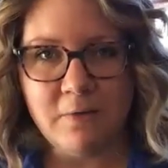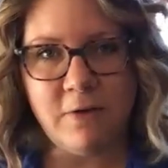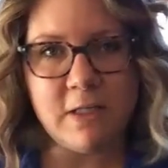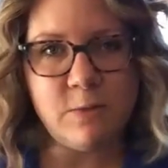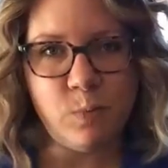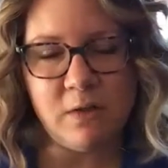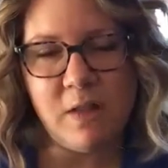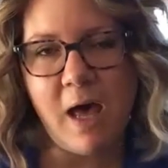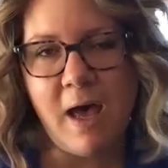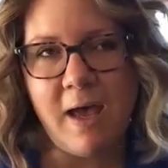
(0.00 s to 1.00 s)
Facebook
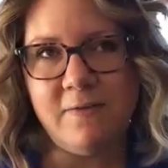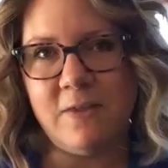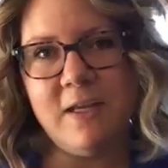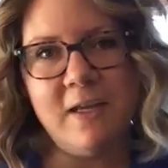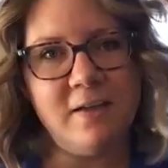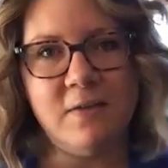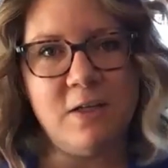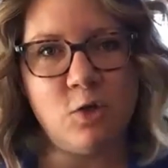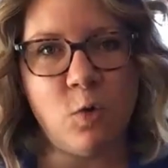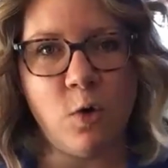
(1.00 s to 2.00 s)
Live at the end of
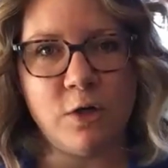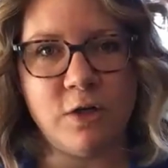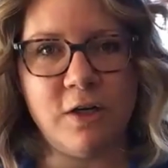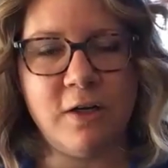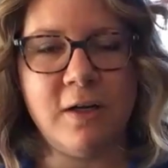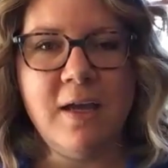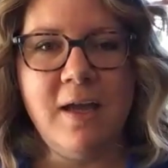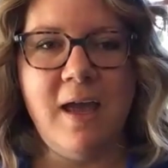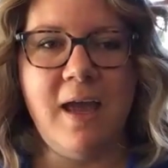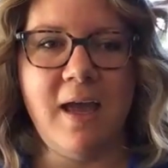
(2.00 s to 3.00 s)
each quarter
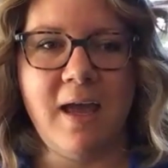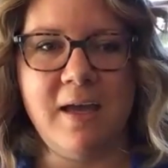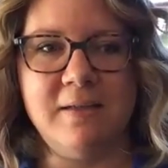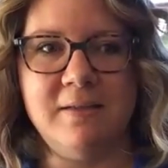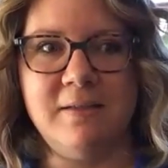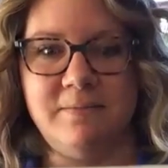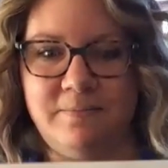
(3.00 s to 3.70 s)
and